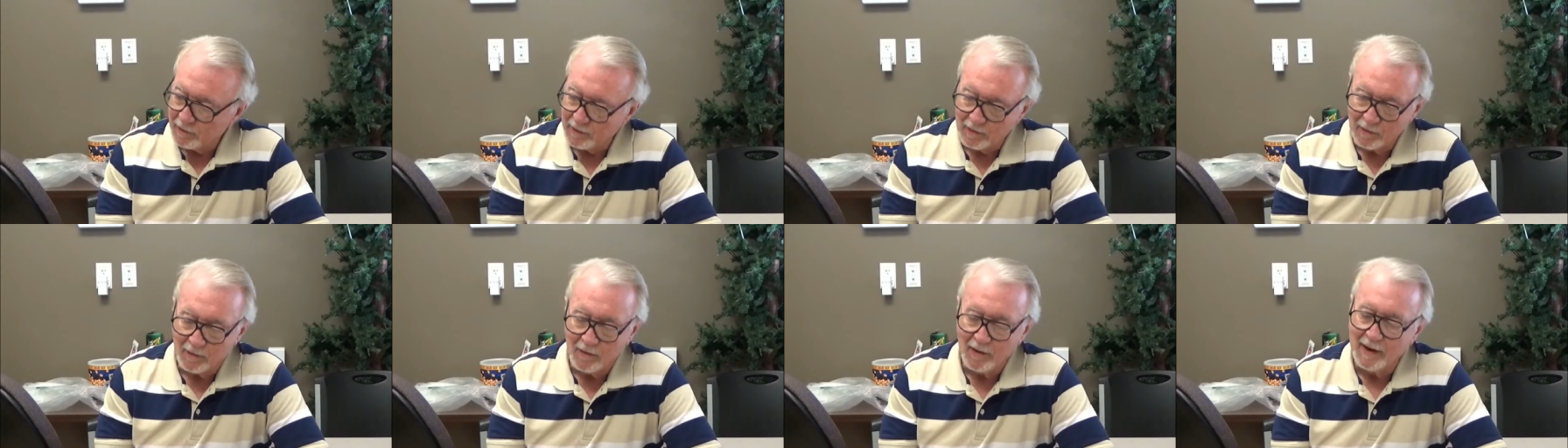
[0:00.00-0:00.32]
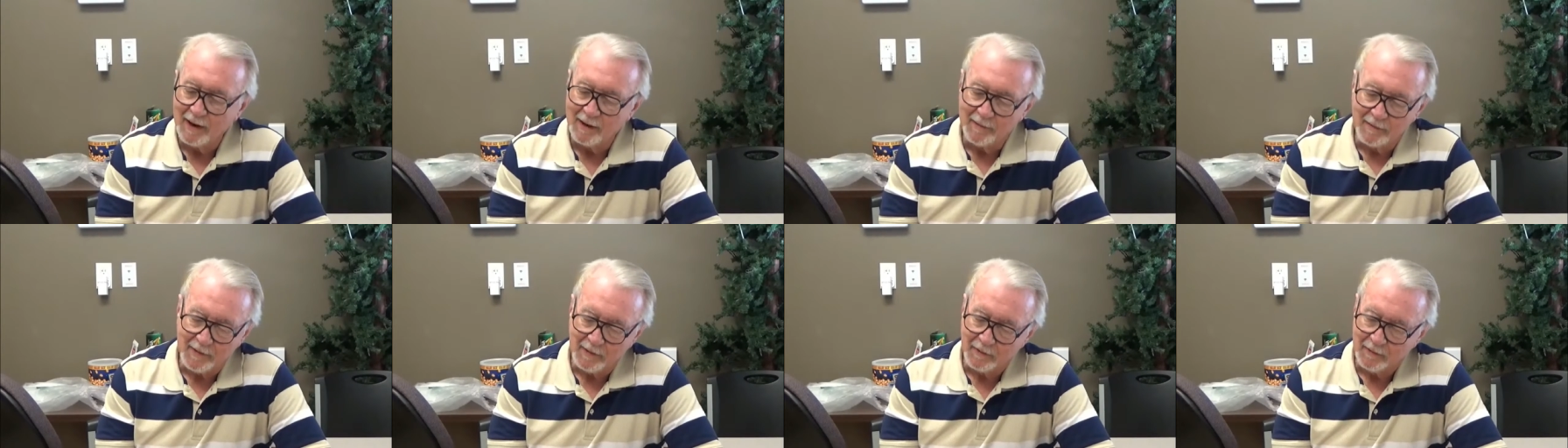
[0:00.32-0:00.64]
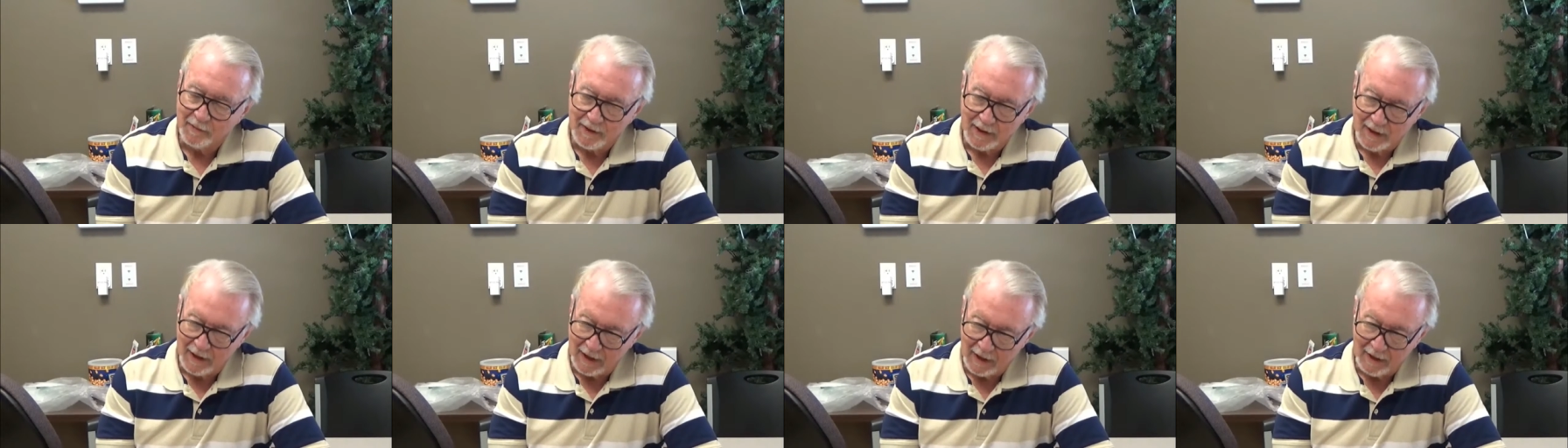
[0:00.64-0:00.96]
program that
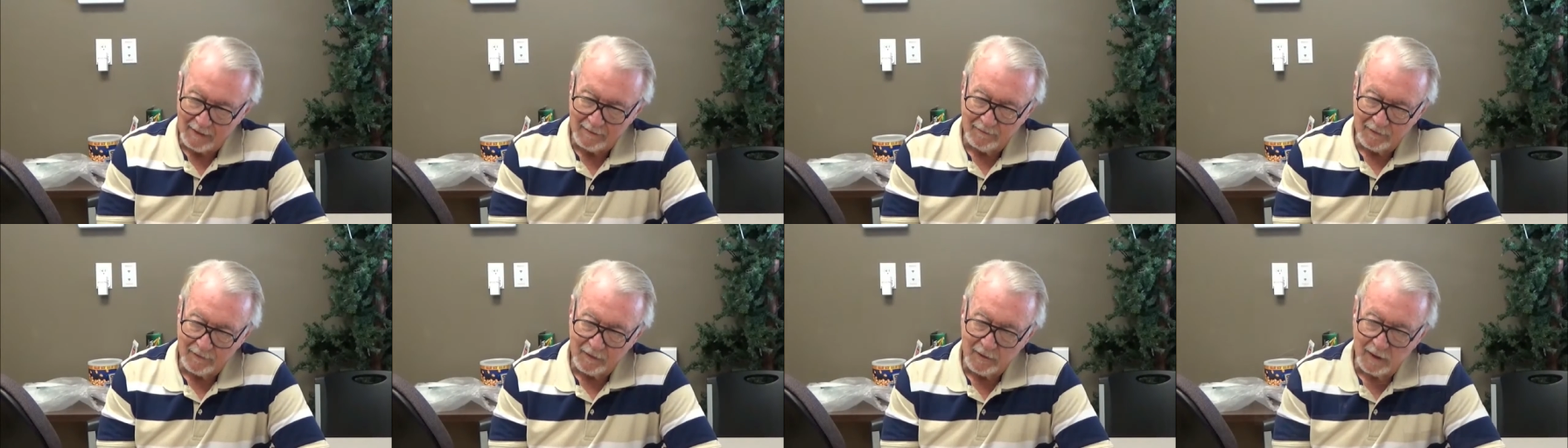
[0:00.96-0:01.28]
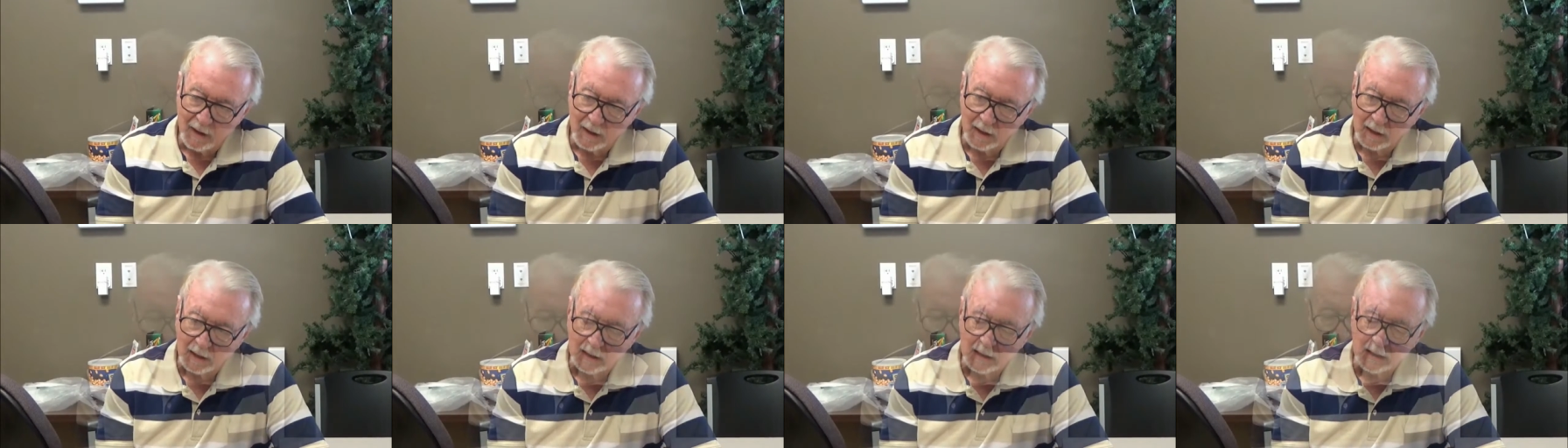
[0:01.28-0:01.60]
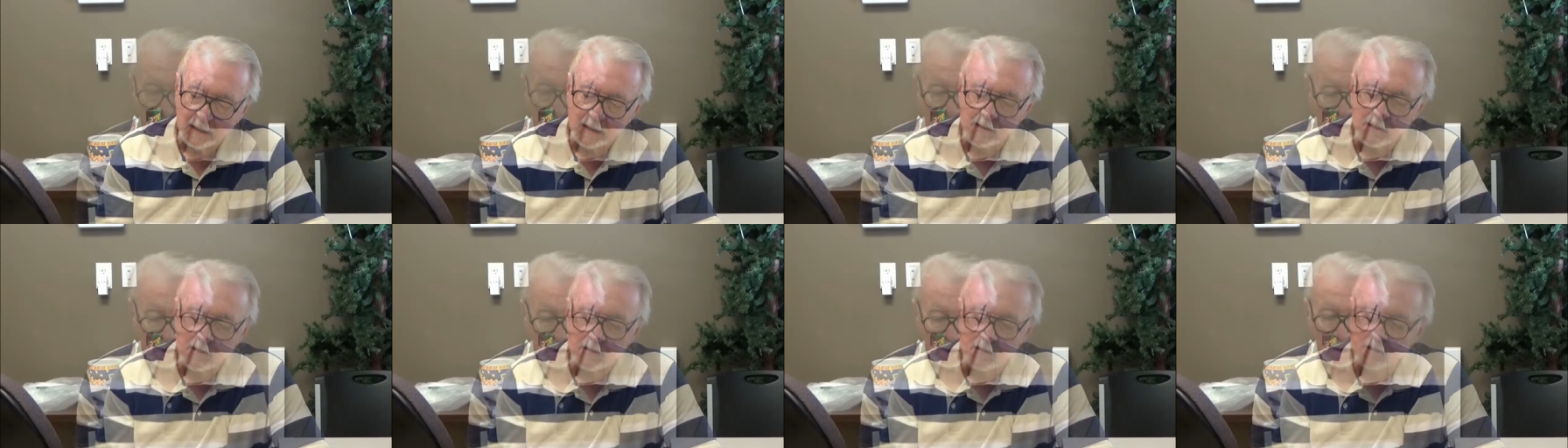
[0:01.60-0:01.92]
we have for our
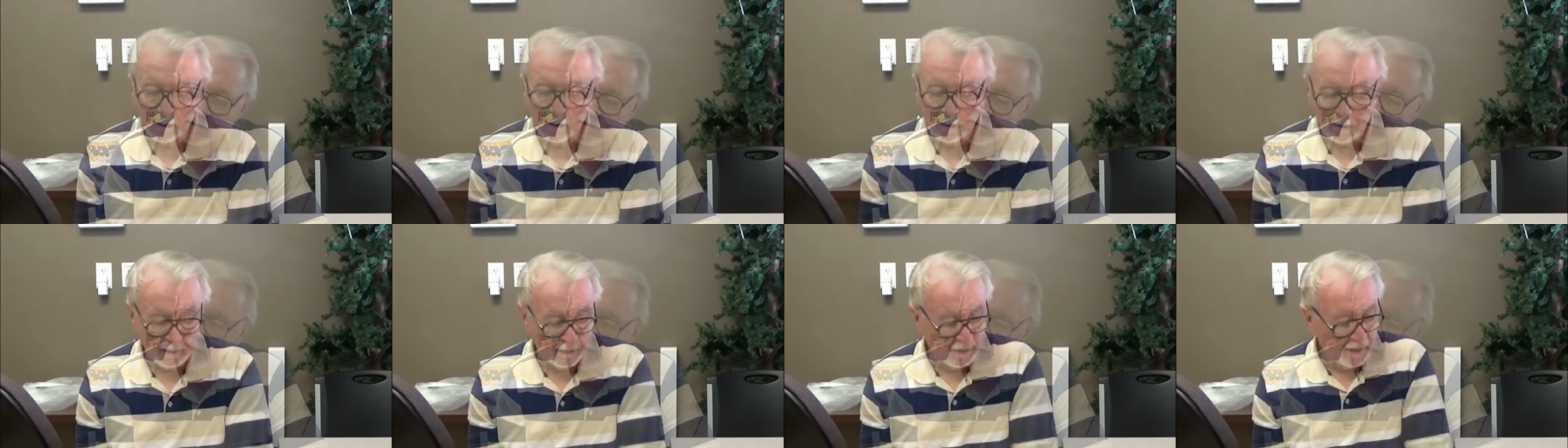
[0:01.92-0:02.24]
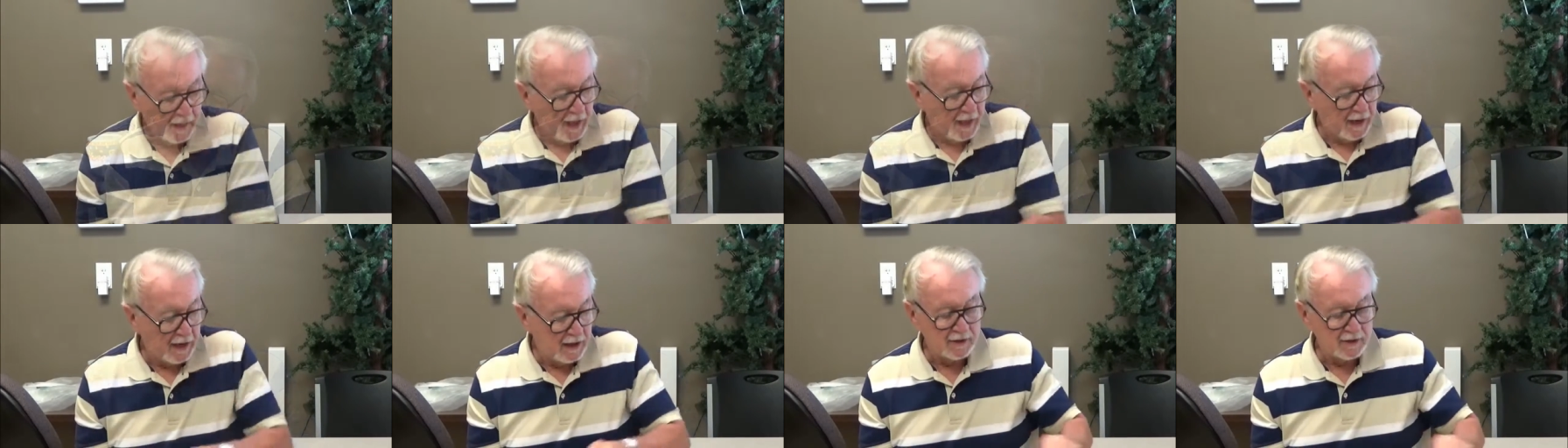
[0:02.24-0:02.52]
kids as well.